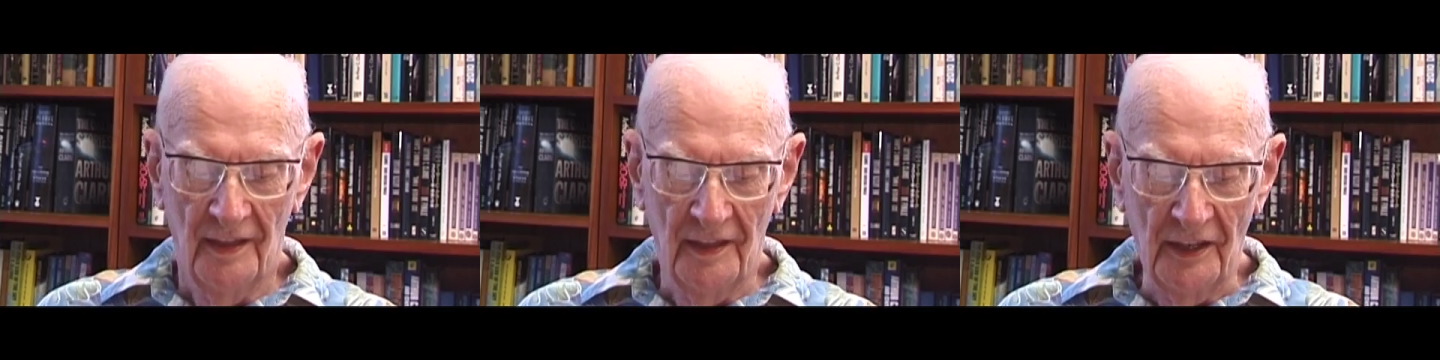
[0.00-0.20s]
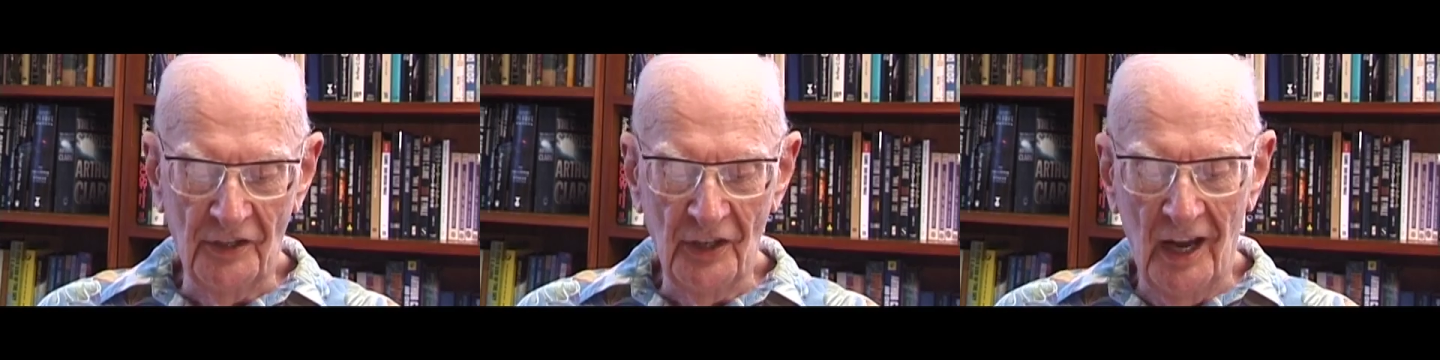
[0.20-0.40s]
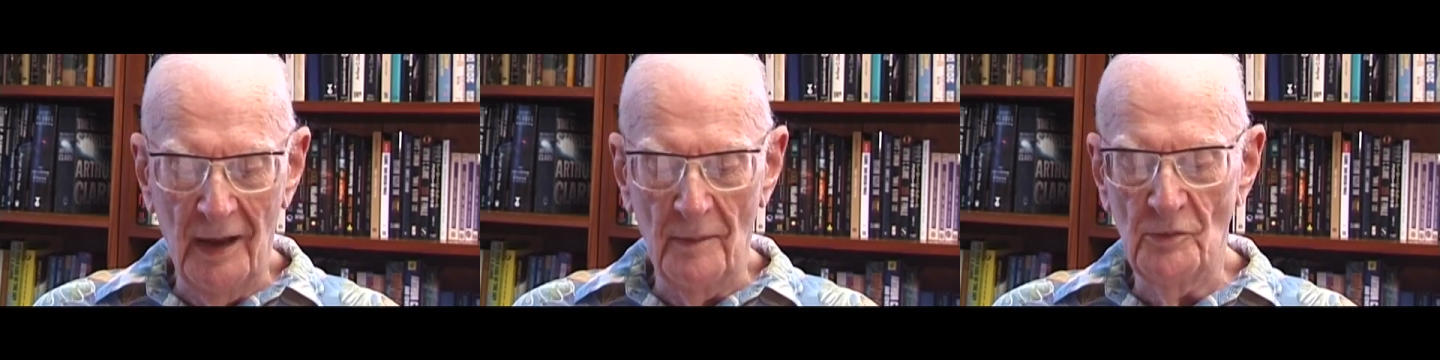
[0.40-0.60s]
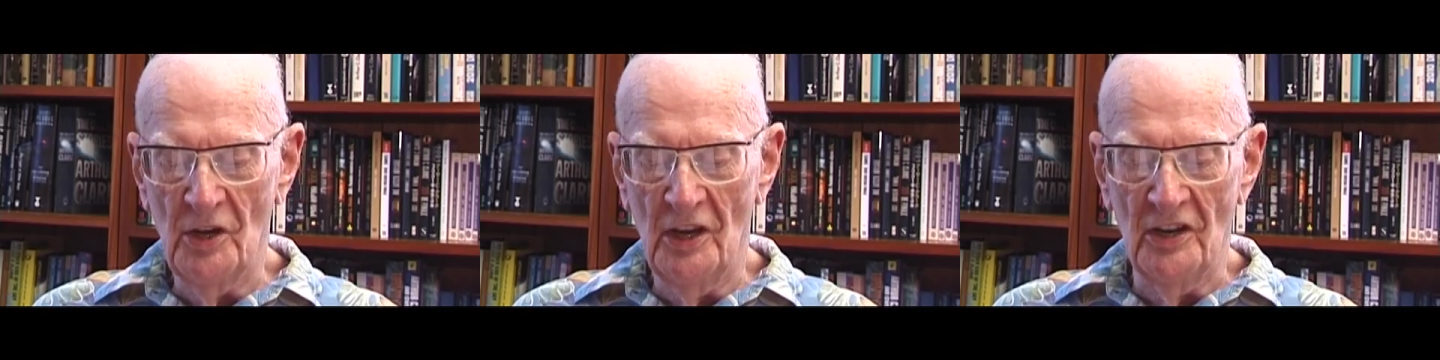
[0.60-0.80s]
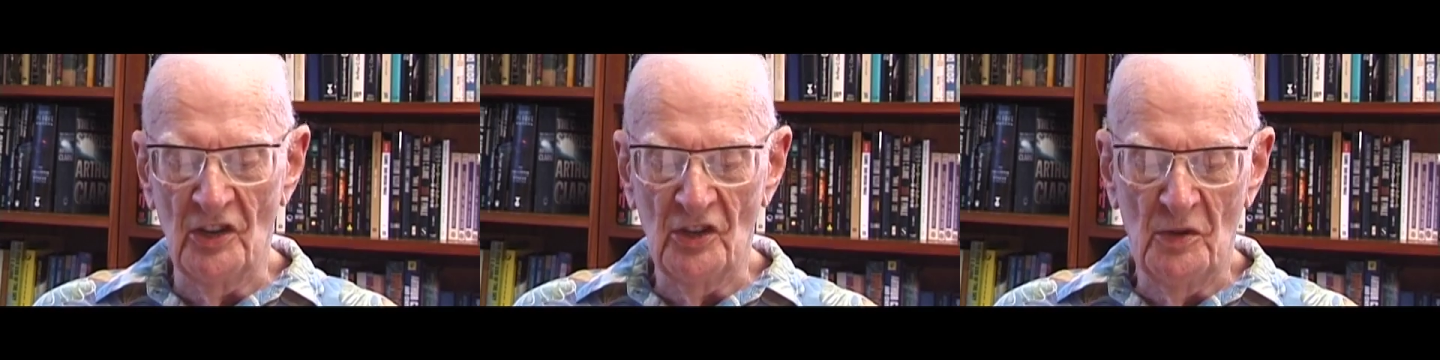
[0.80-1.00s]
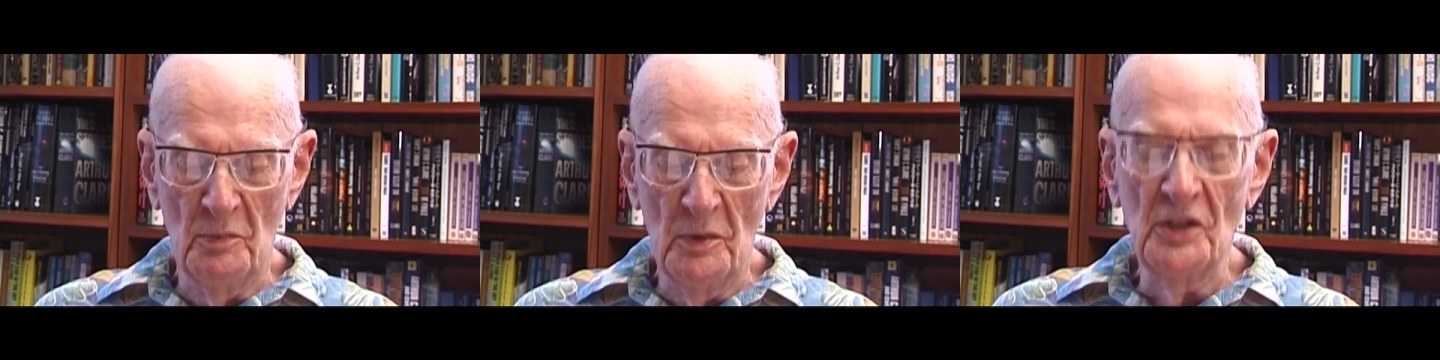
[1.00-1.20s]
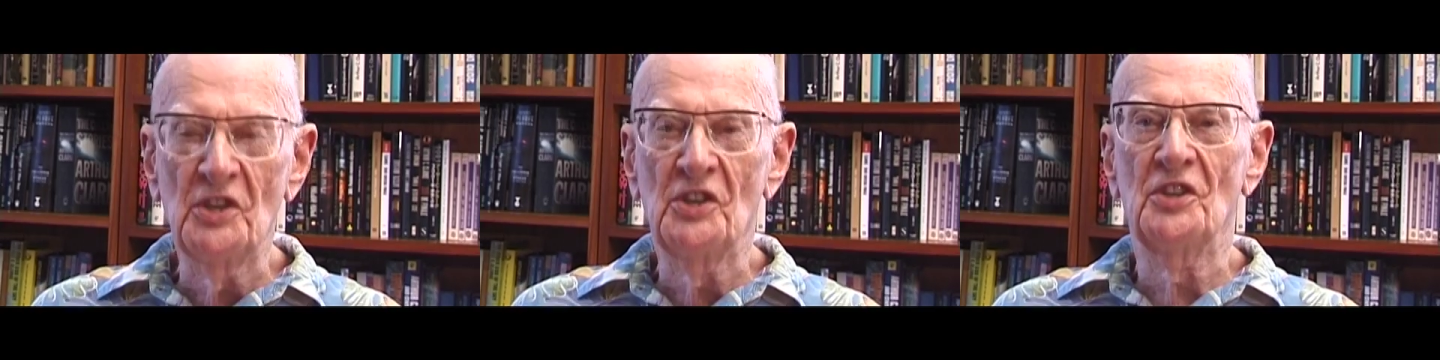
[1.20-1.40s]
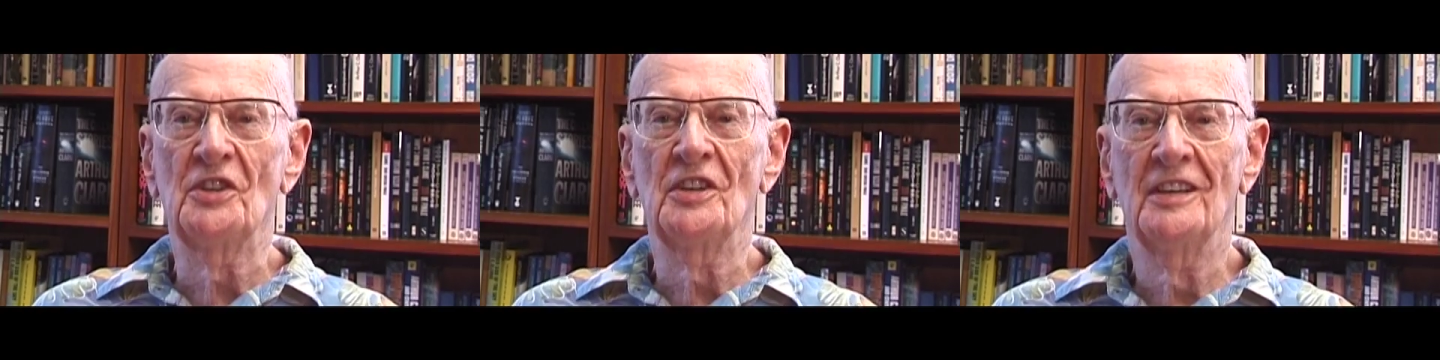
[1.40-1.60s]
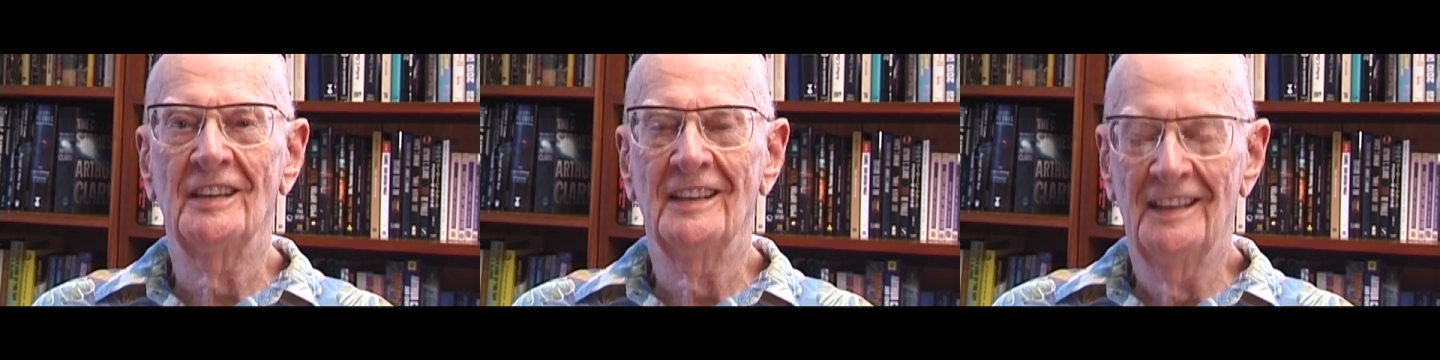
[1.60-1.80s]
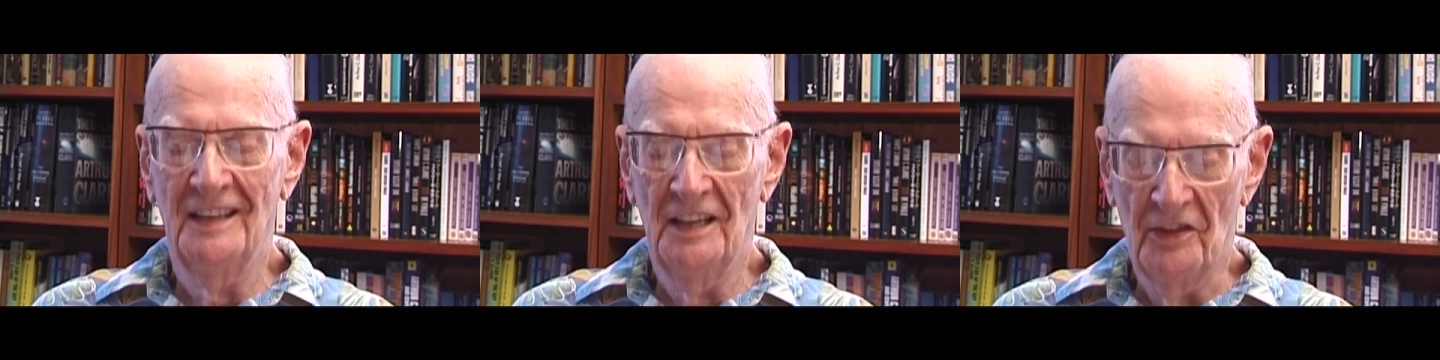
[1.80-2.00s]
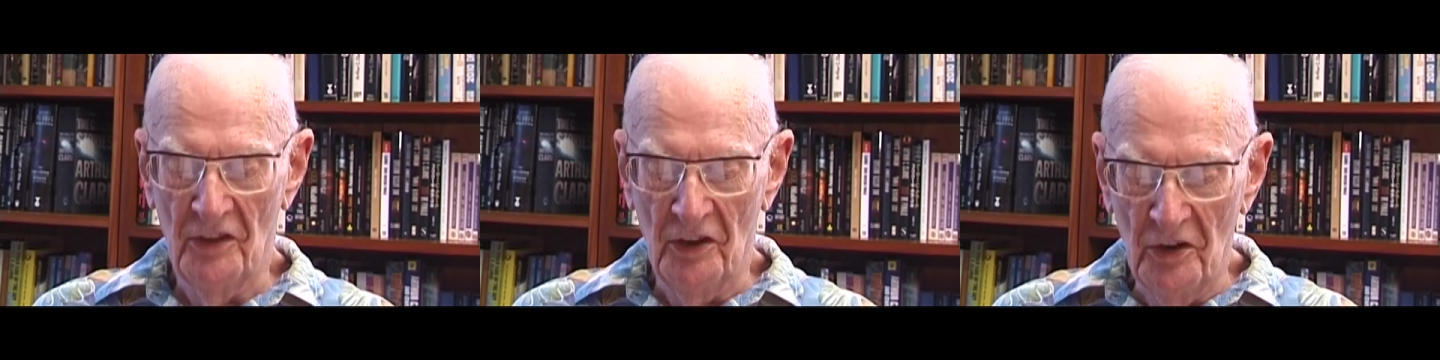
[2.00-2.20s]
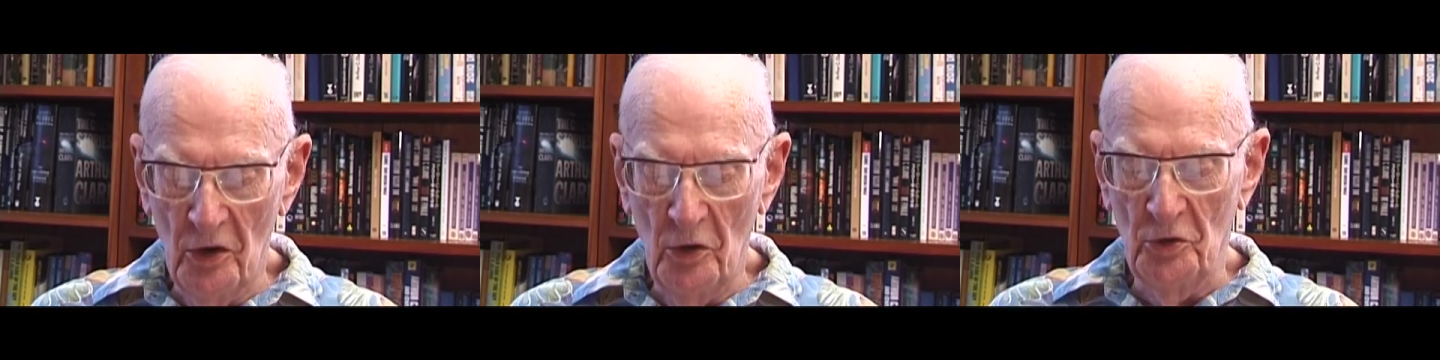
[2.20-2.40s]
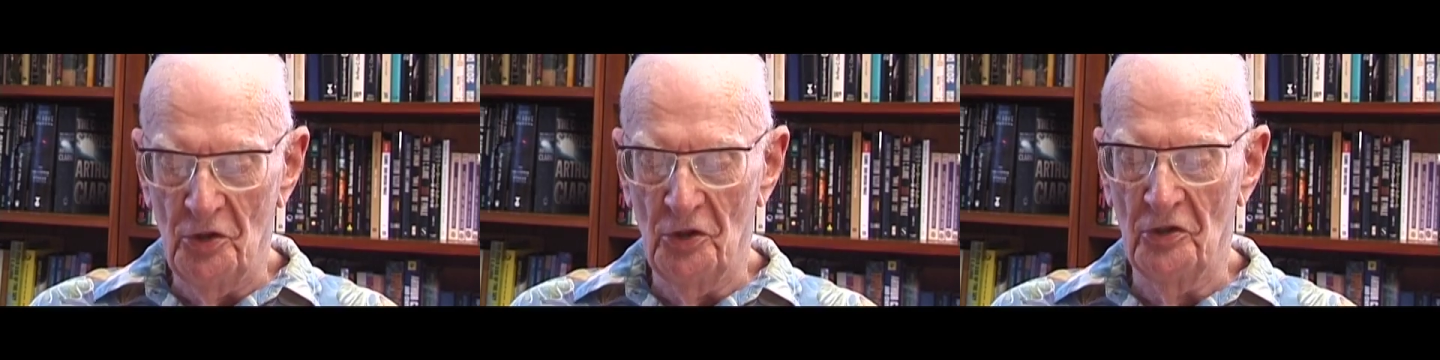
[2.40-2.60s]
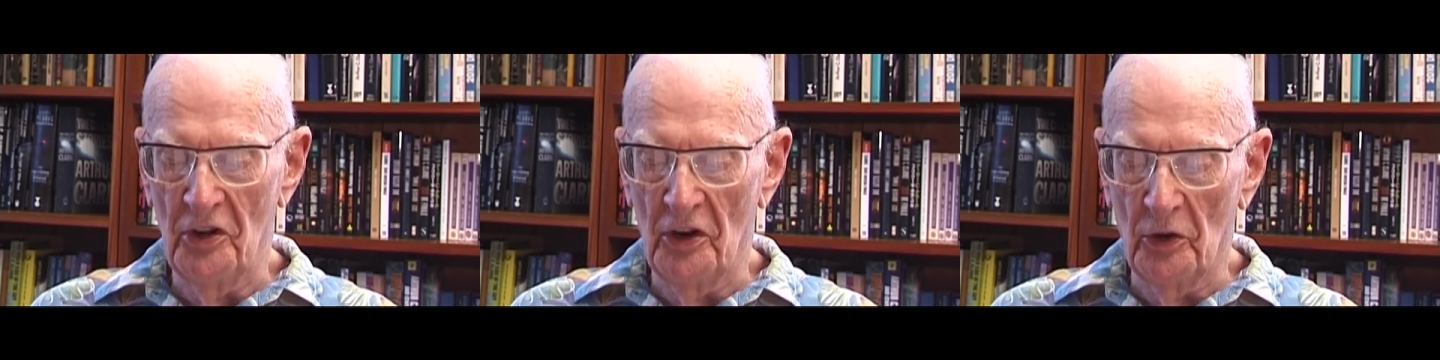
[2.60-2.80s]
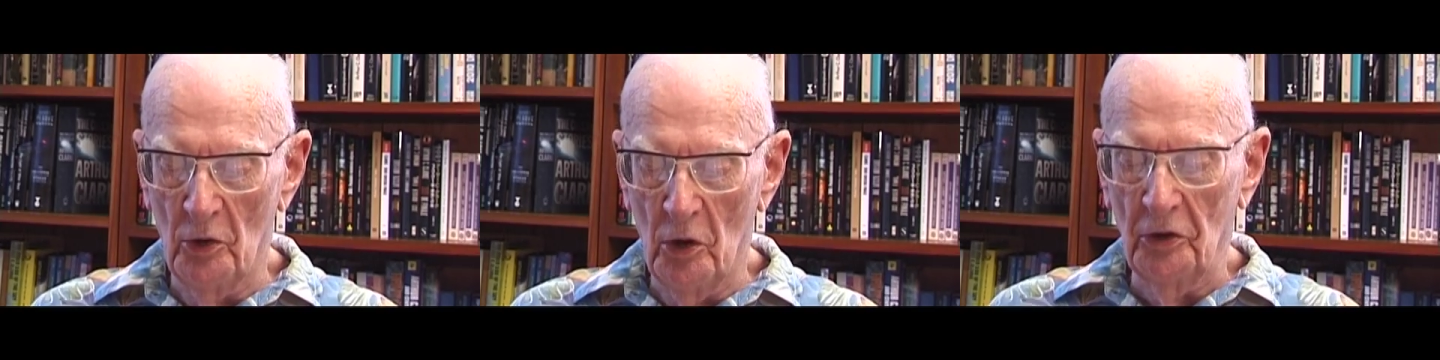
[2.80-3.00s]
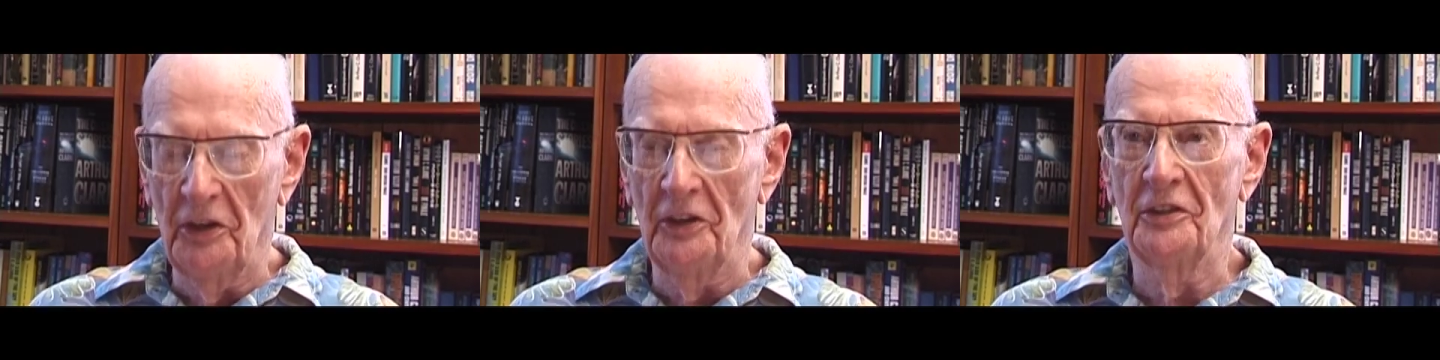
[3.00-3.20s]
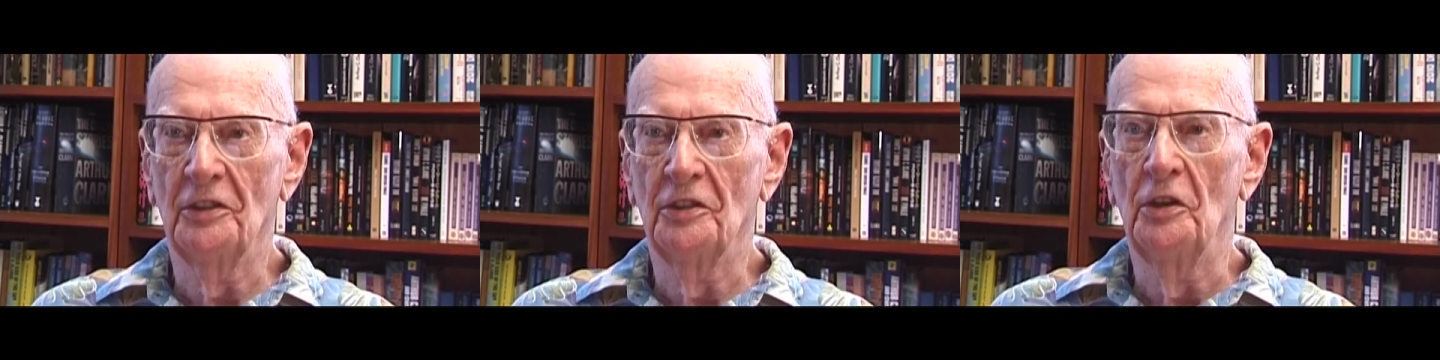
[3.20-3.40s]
the Times had dismissed the notion that a rocket